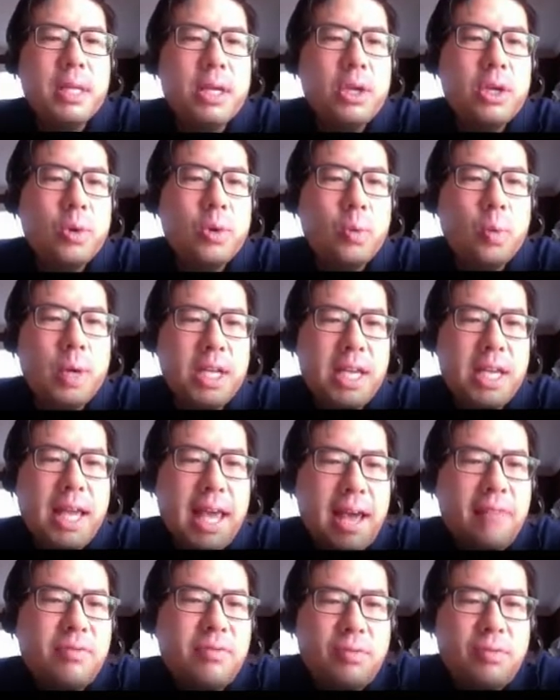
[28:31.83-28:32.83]
What you
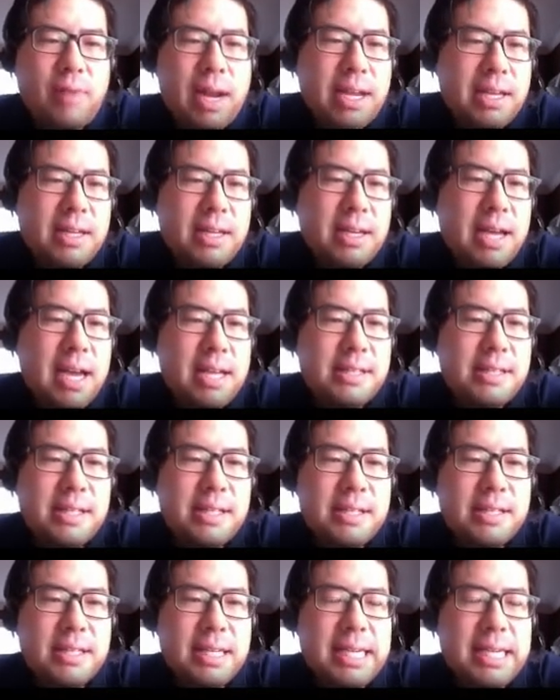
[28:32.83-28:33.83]
have to recognize
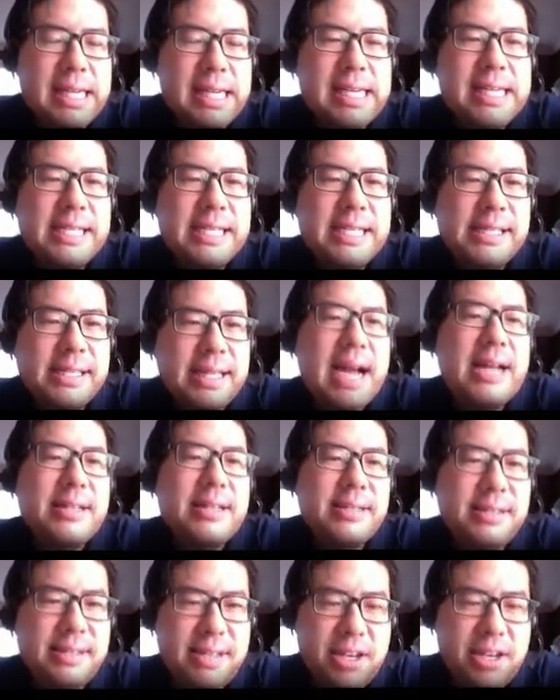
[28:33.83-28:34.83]
is it is not
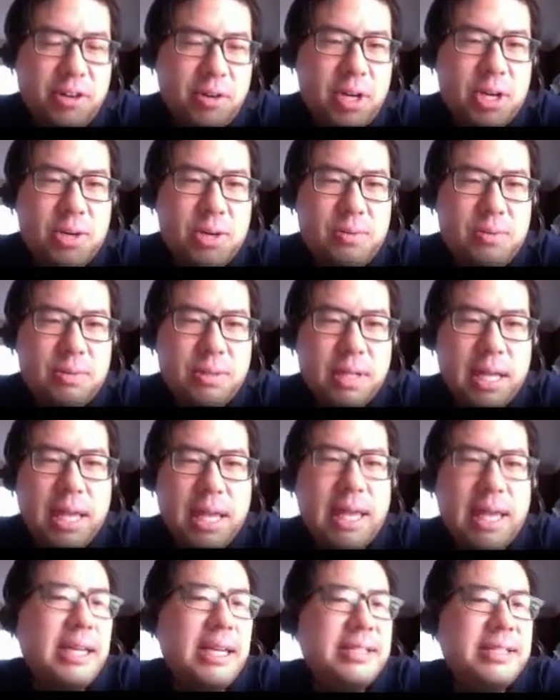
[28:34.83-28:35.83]
0
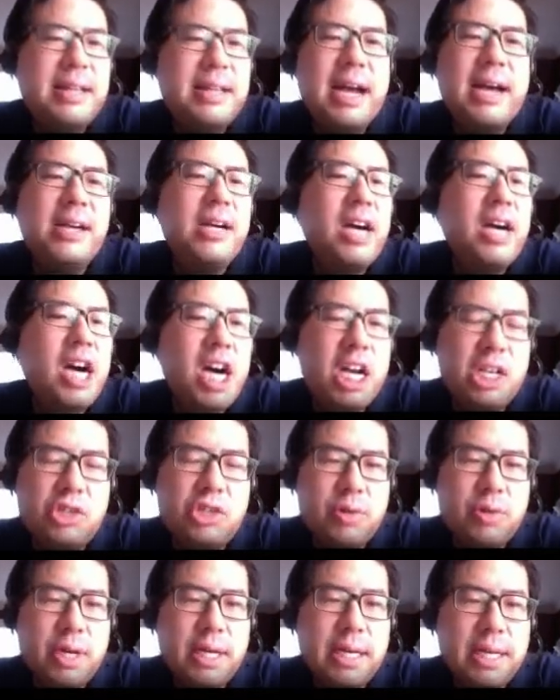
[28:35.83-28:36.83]
and is not
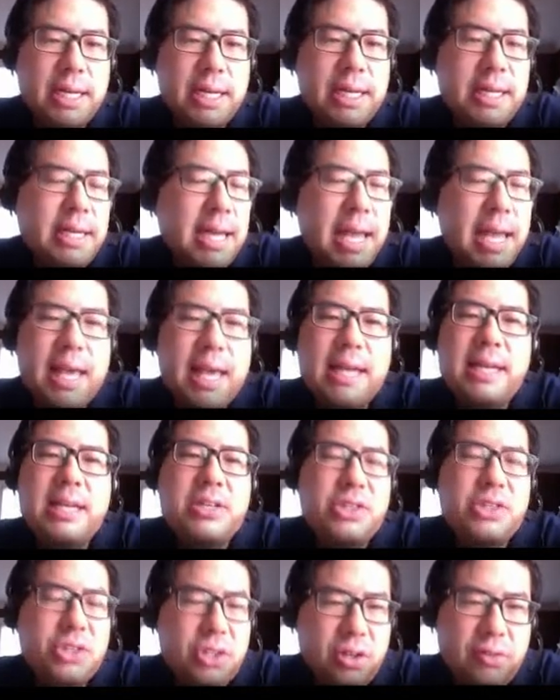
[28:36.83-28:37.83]
100 in any
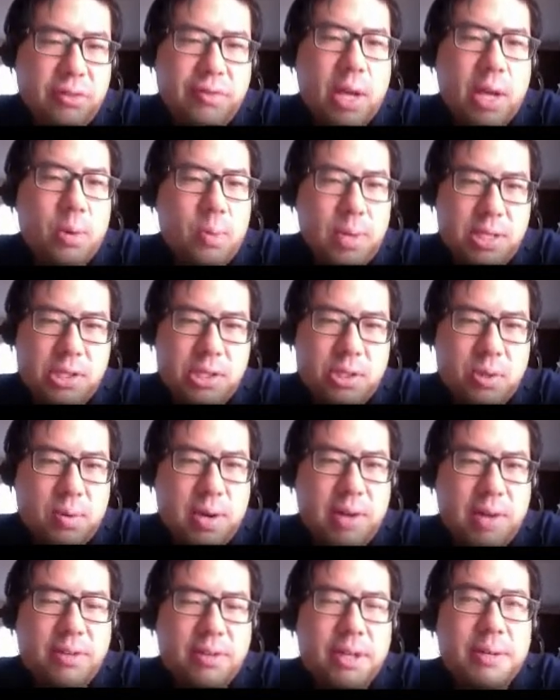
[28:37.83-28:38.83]
survey
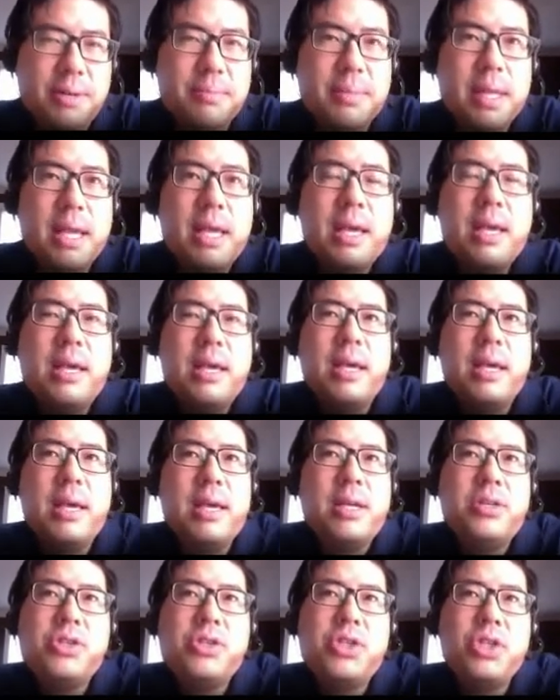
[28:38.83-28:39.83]
whatsoever.
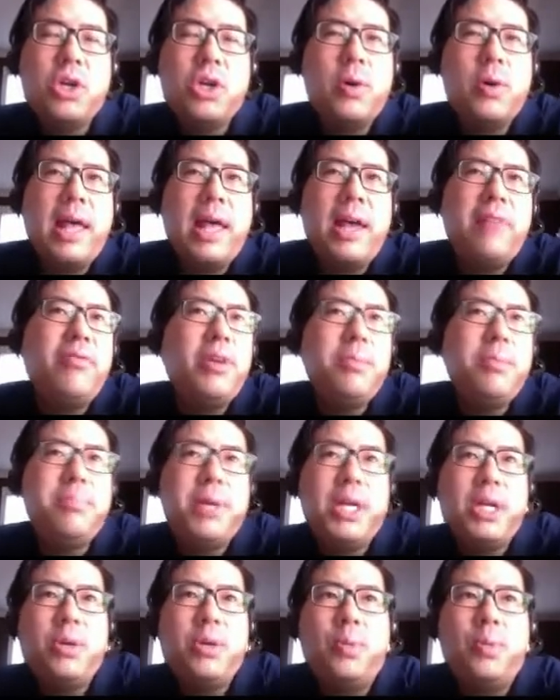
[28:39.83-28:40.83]
And so
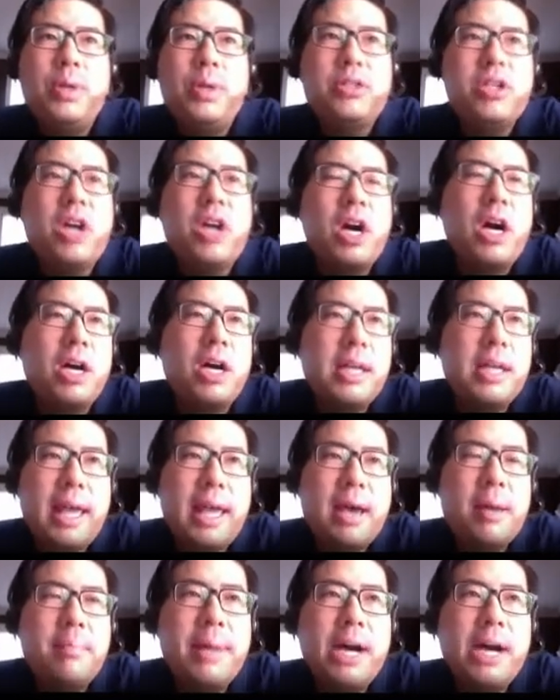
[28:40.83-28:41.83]
everybody will talk
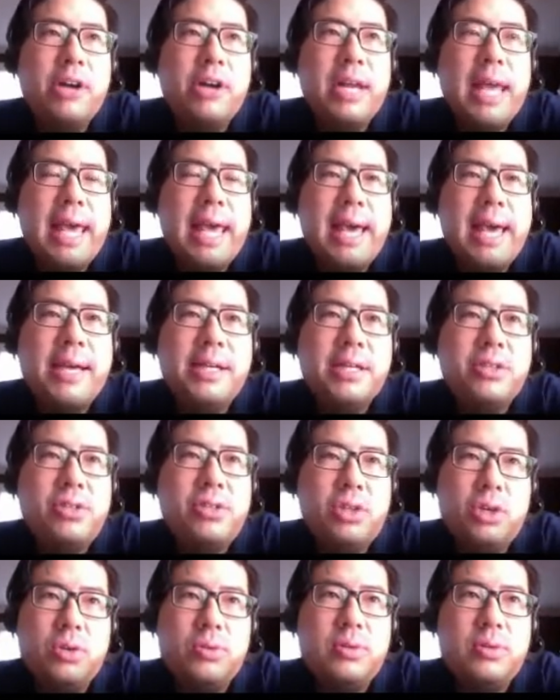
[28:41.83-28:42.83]
about
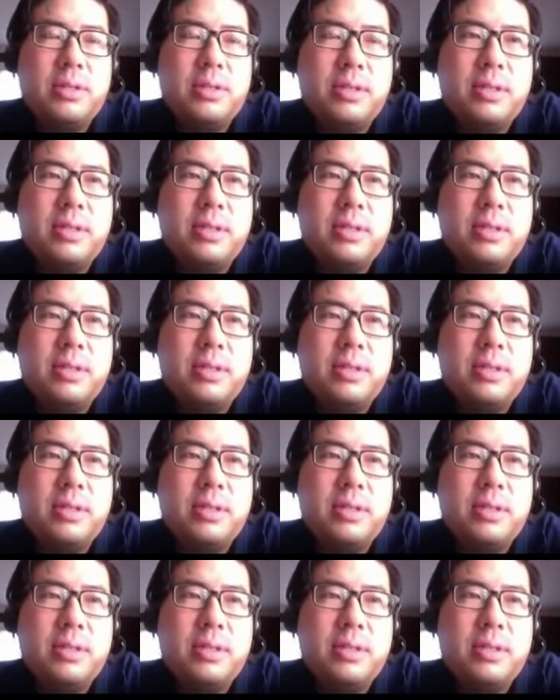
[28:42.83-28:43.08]
anecdotes.